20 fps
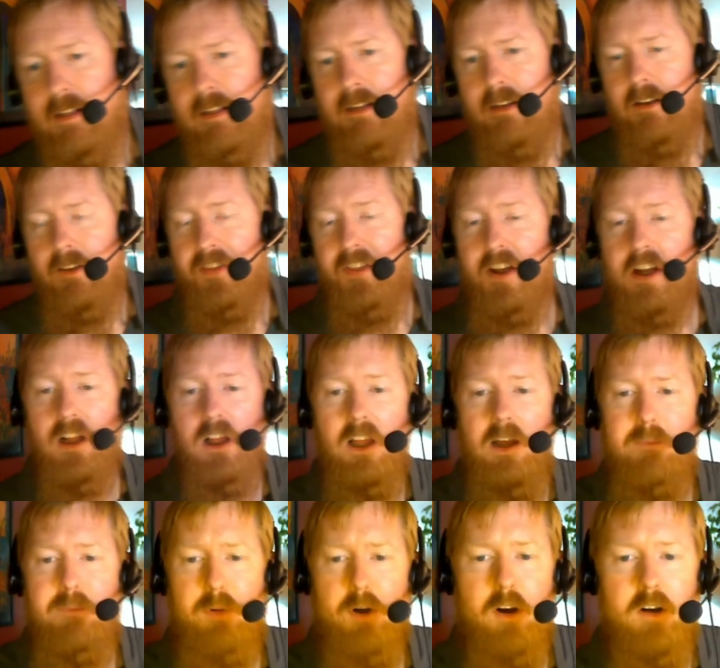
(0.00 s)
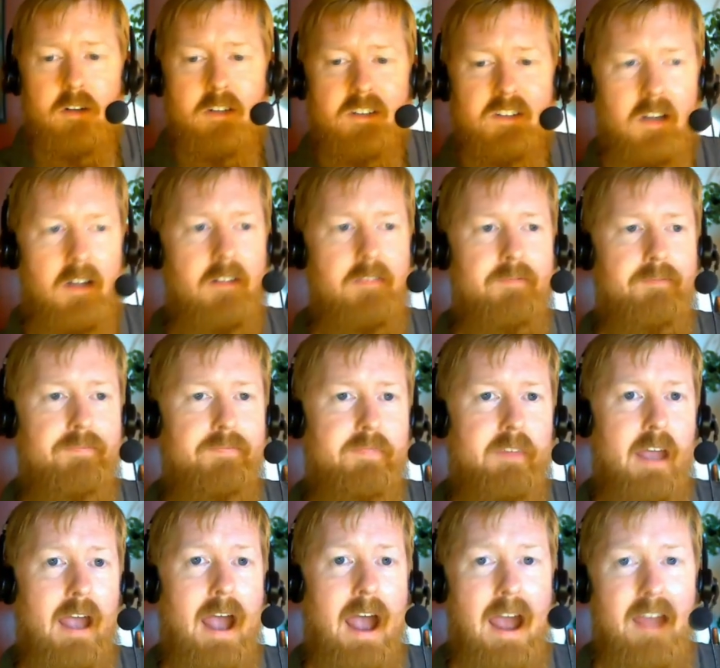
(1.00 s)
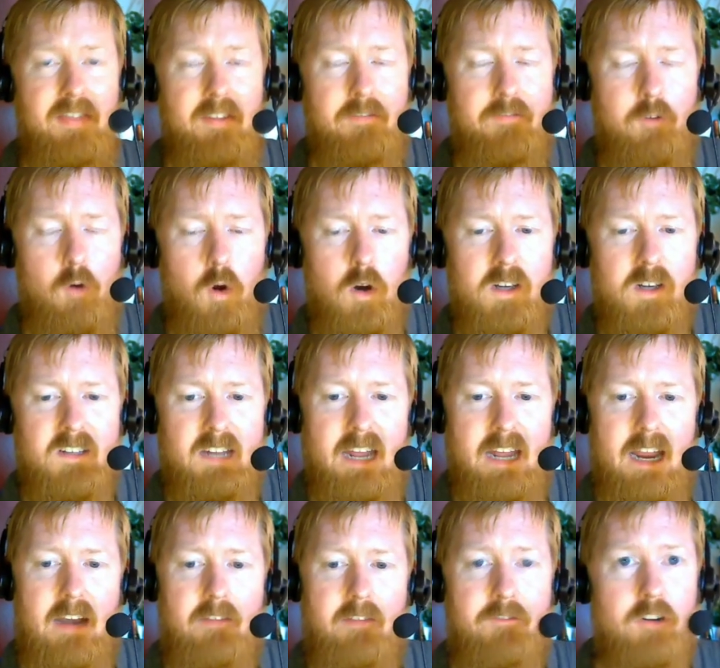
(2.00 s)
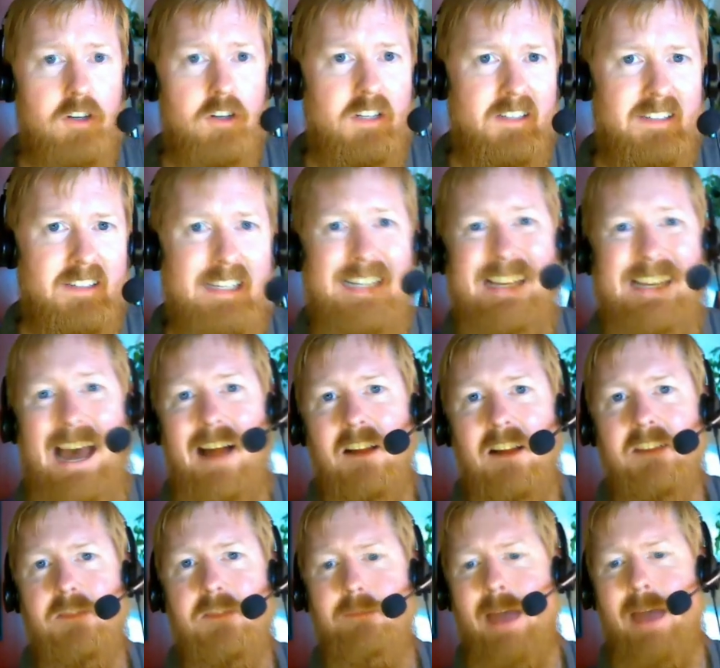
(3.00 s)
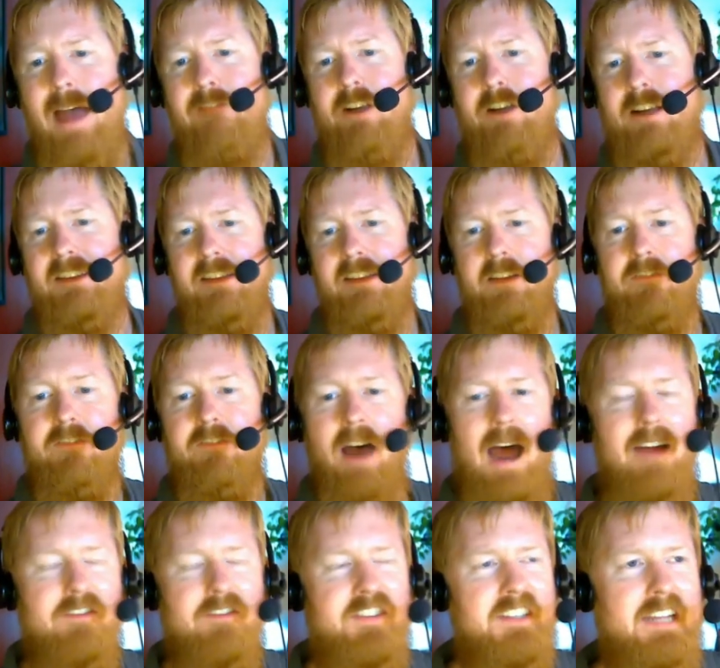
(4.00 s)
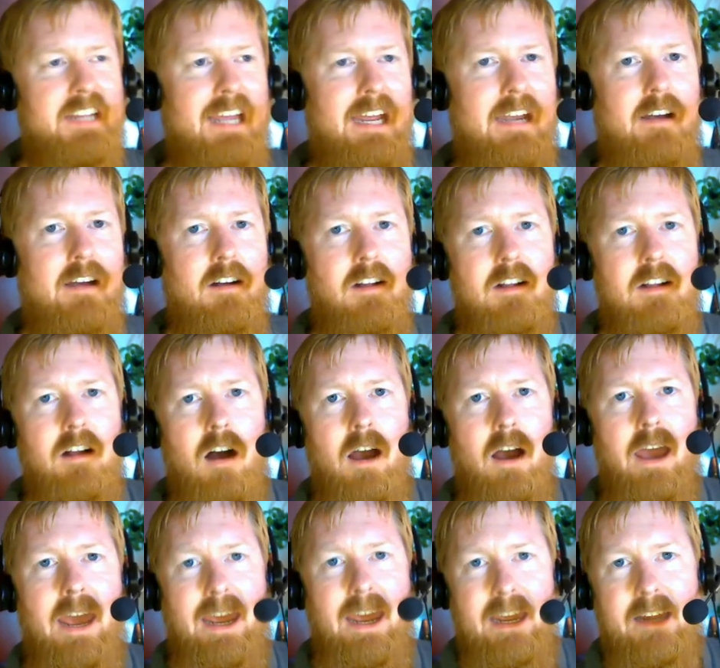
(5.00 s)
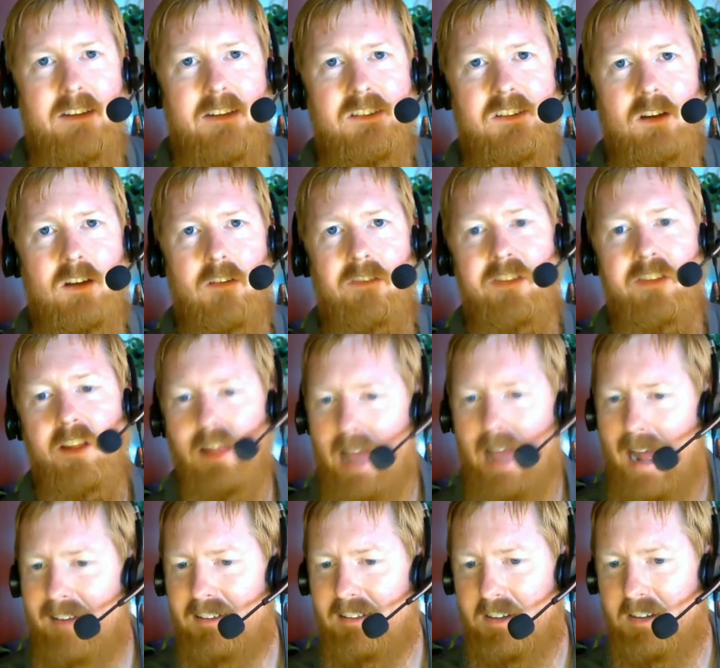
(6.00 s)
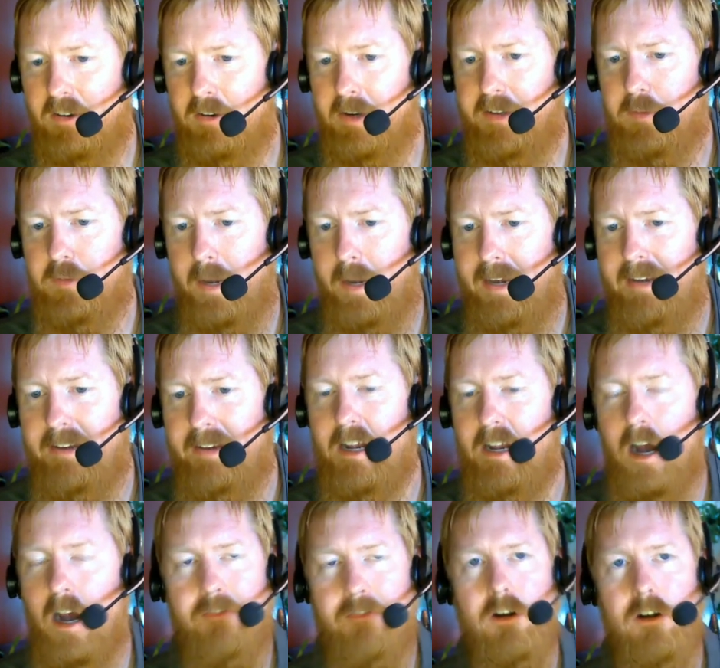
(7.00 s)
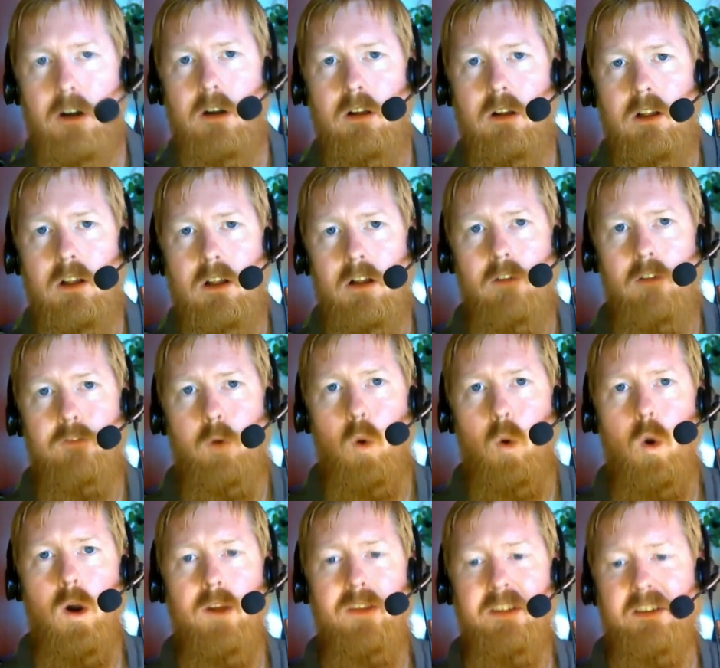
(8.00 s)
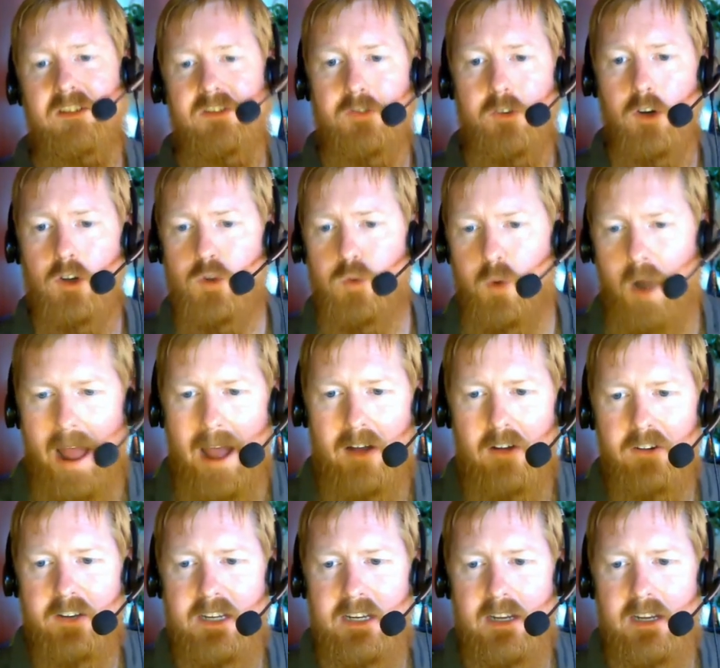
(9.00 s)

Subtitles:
The Clippers and the 4 seed versus the Dallas Mavericks in the 5 seed is the last series we need to cover for this first round.